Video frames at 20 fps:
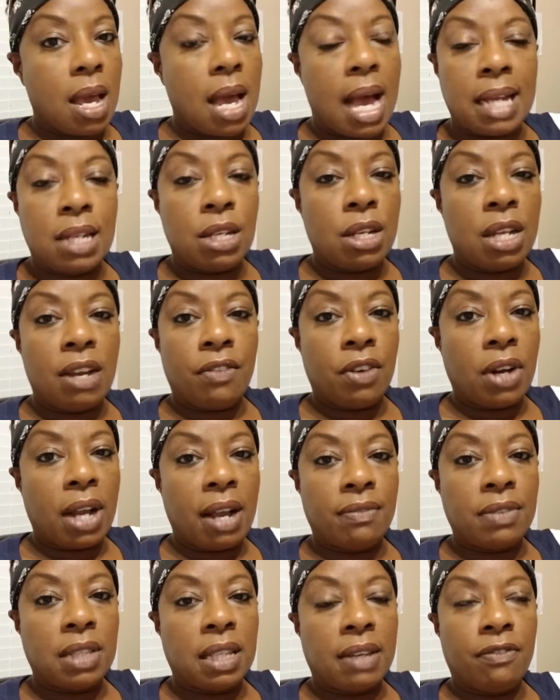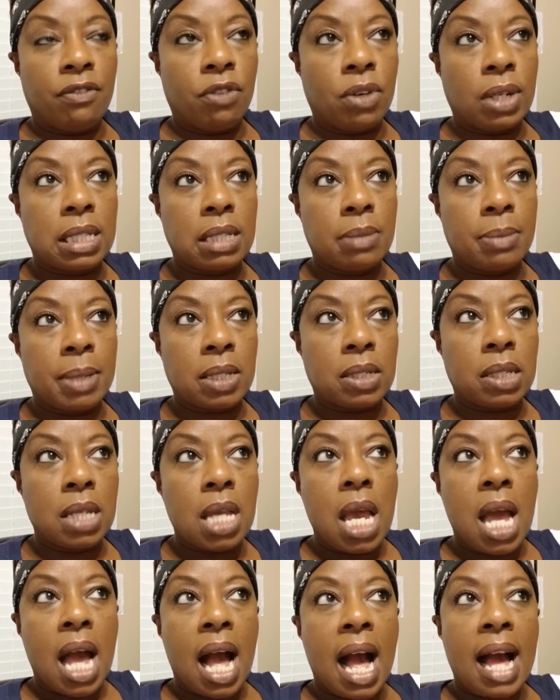I never have left voicemails.
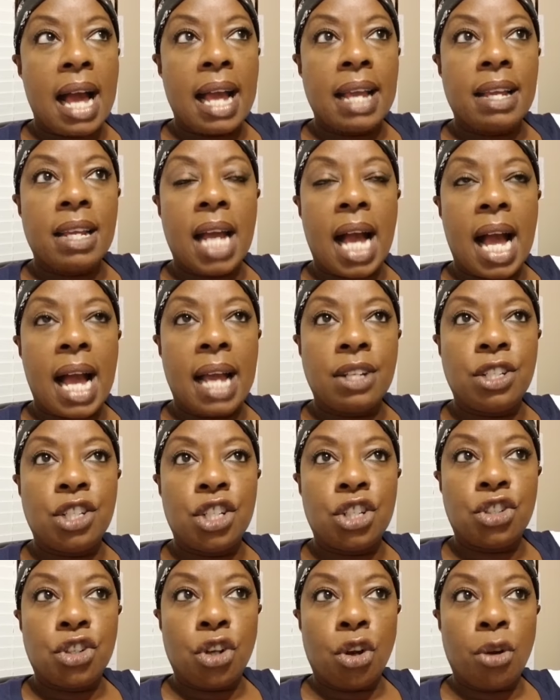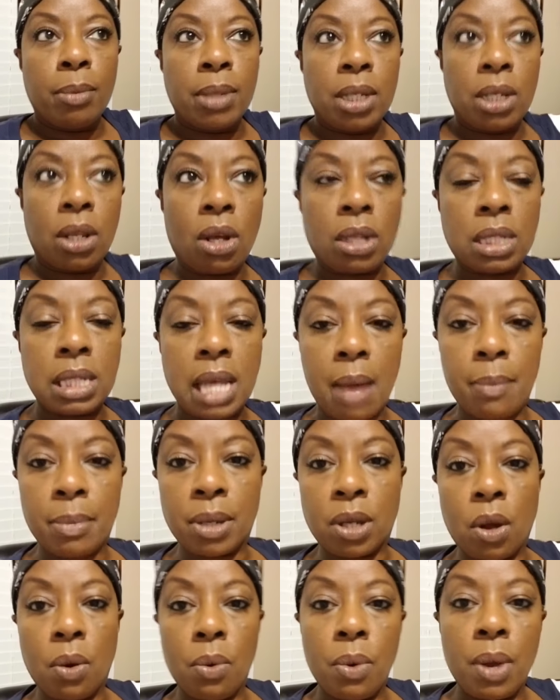I determined a long time
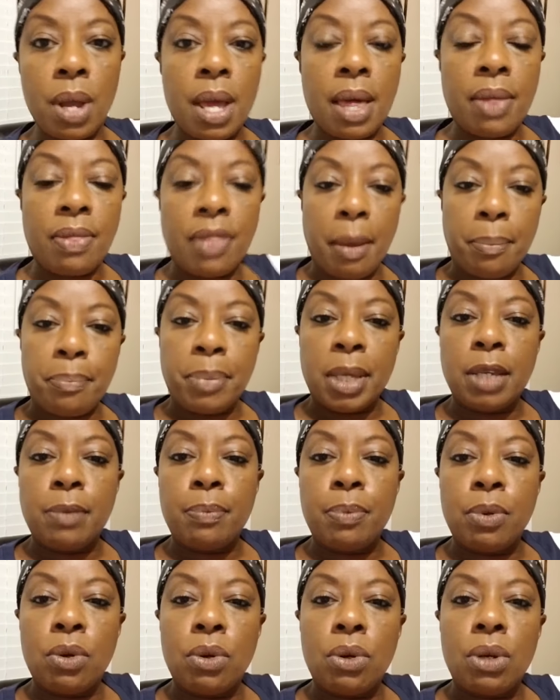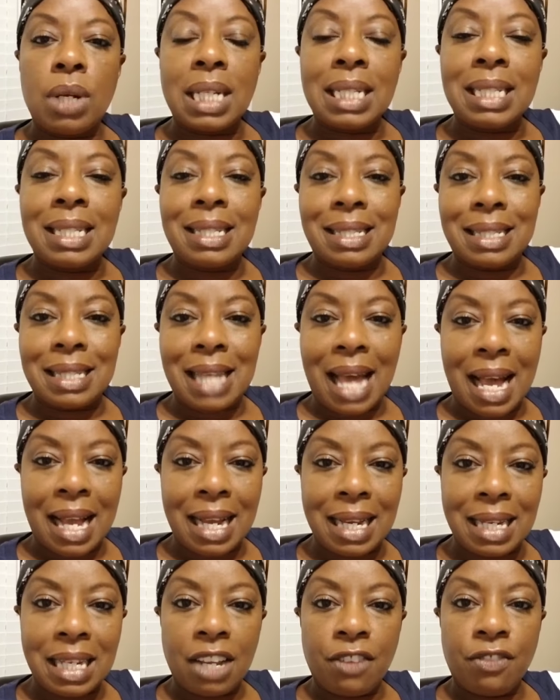ago that people
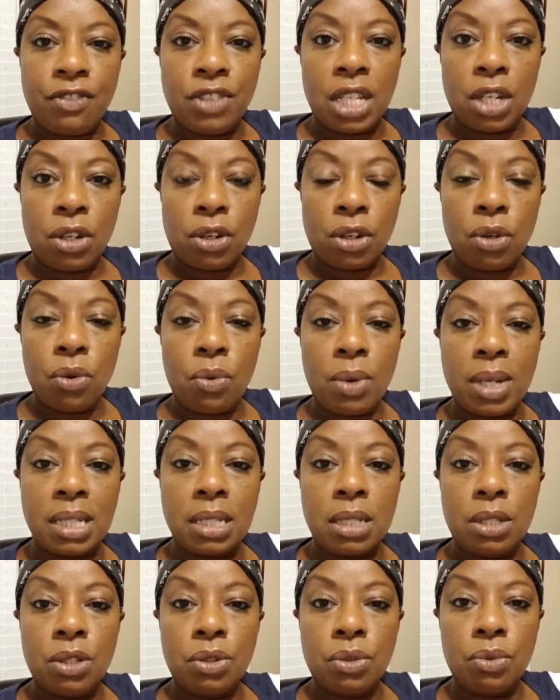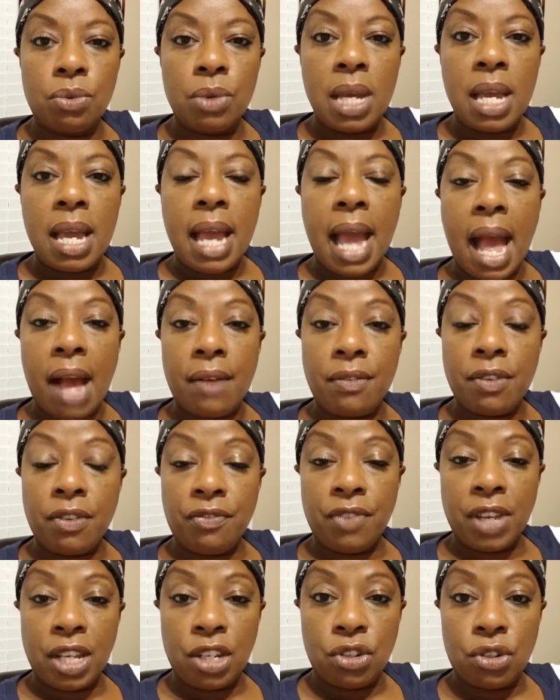decide if they're going to have a
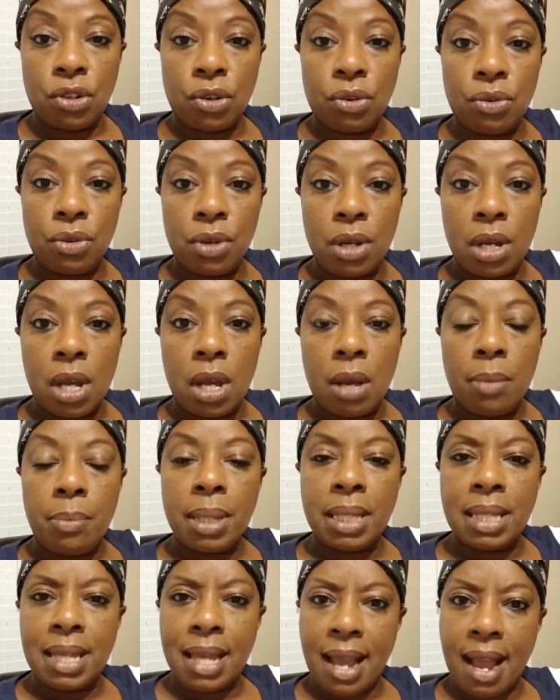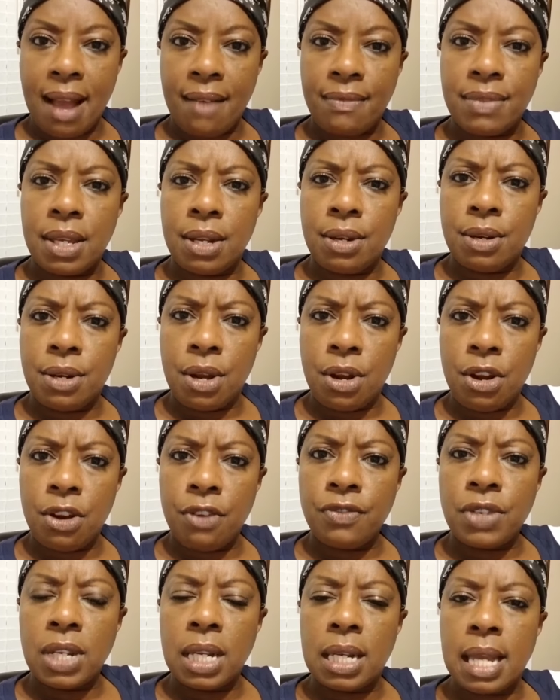facial, but they have the
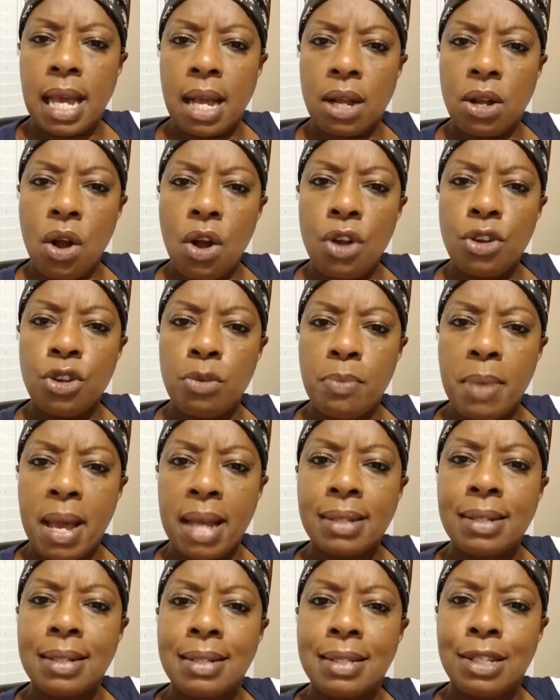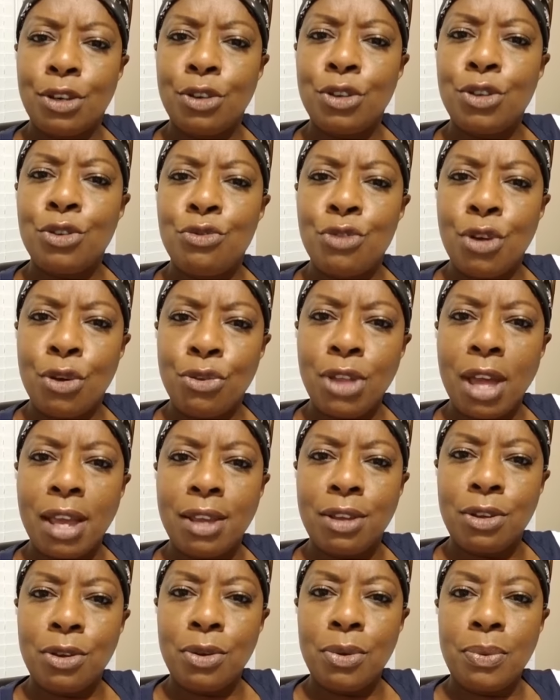nerve to not call you back to tell you no
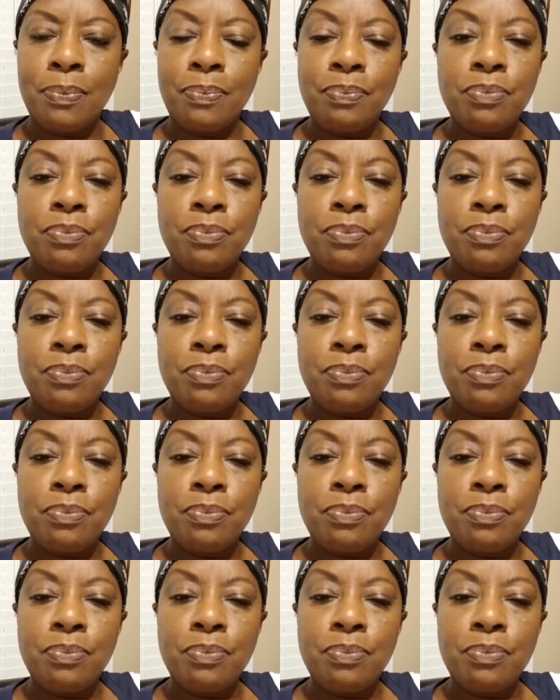thank you.